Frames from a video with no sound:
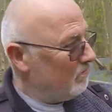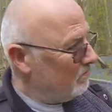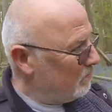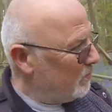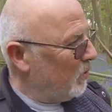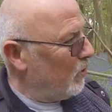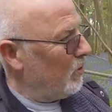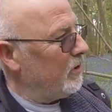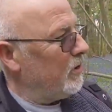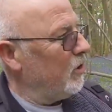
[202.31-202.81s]

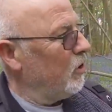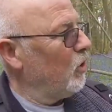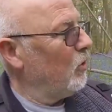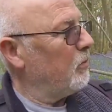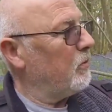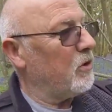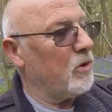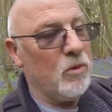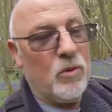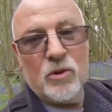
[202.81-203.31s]
pointing
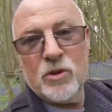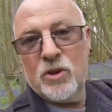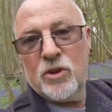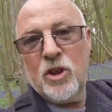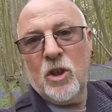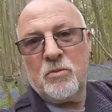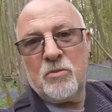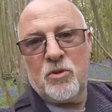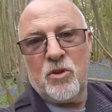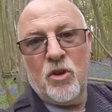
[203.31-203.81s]
up towards the
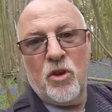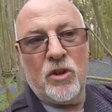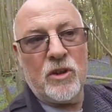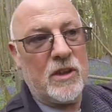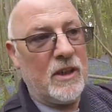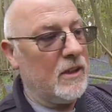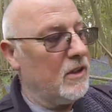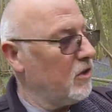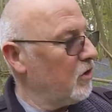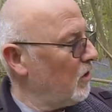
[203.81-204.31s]
top right
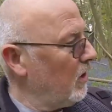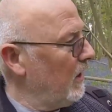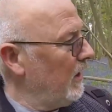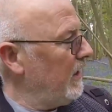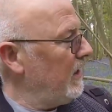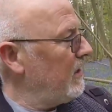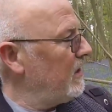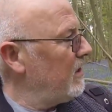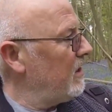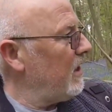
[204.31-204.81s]
and just
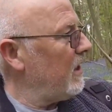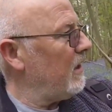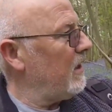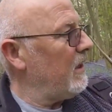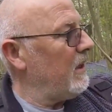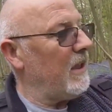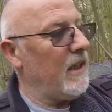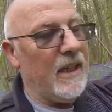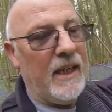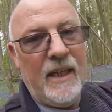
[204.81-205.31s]
leading you
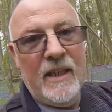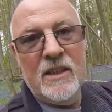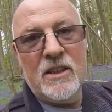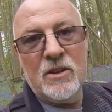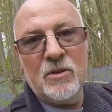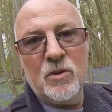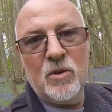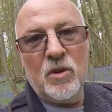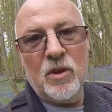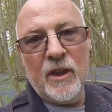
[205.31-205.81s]

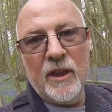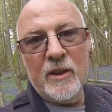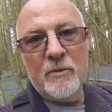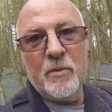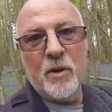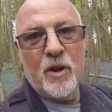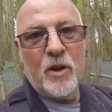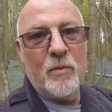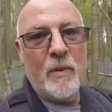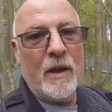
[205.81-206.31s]
into all these
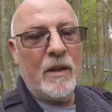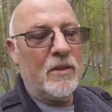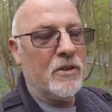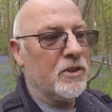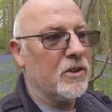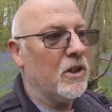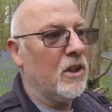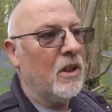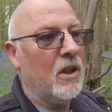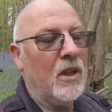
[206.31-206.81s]

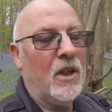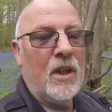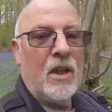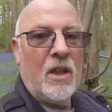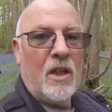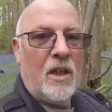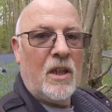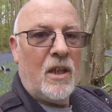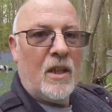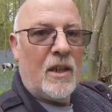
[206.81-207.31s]
Bluebells.
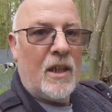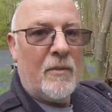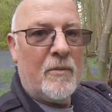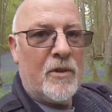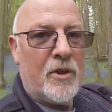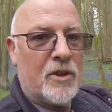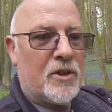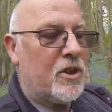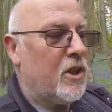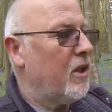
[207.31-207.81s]
Let me
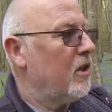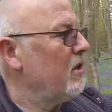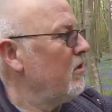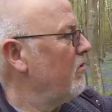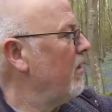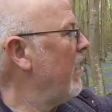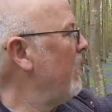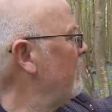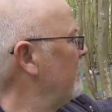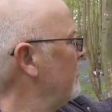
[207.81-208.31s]
just turn you
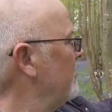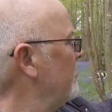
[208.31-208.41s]
around and